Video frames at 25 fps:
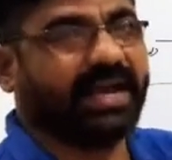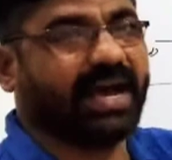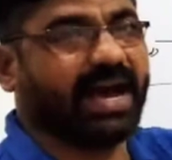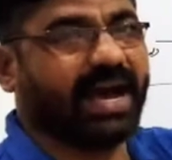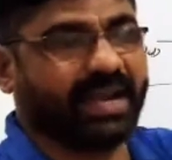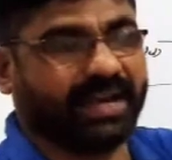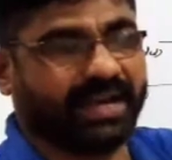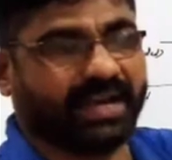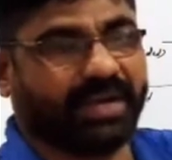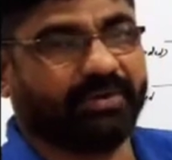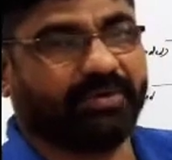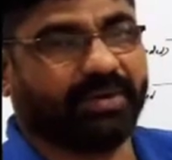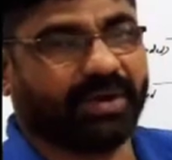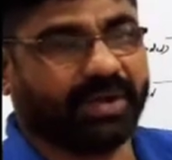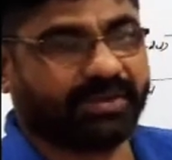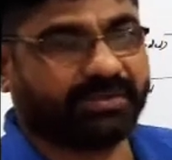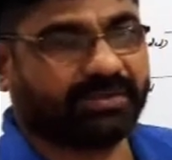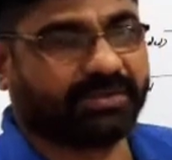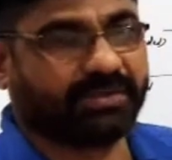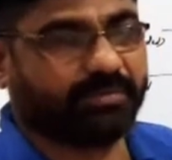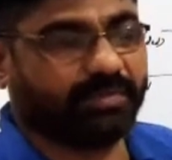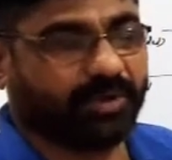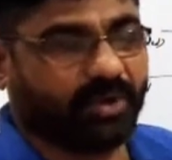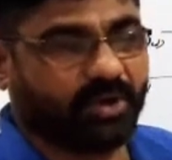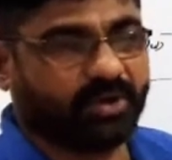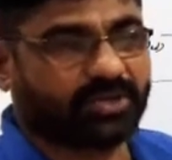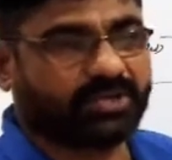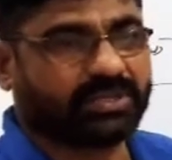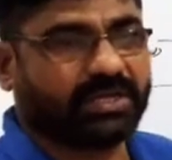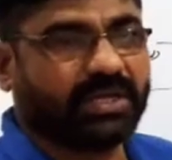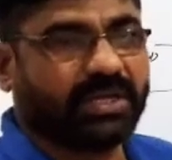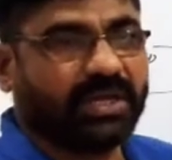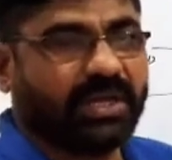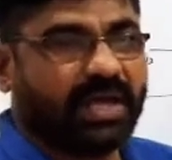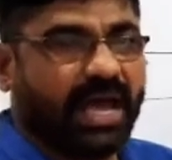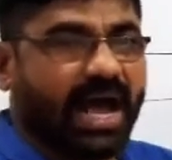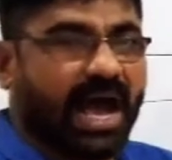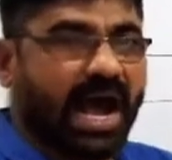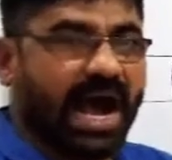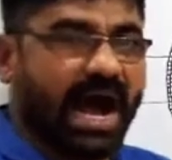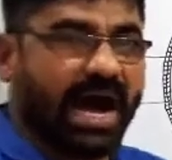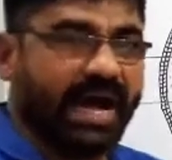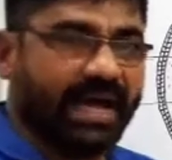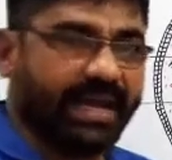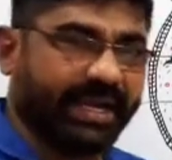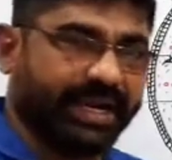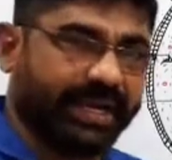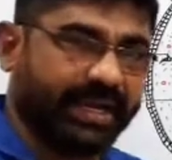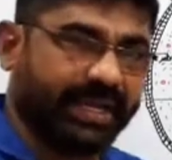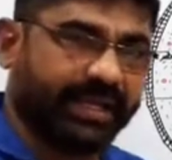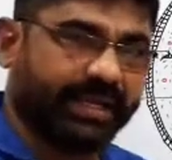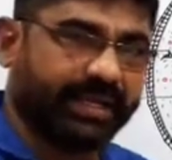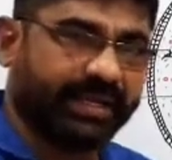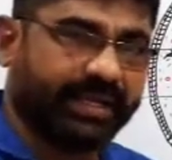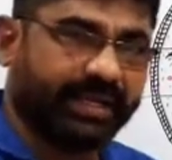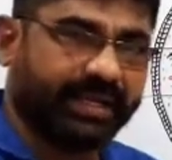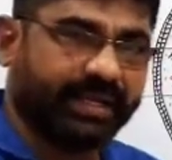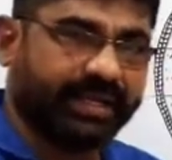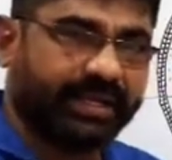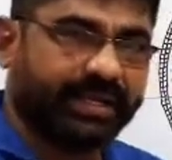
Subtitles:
RNA viruses, because RNA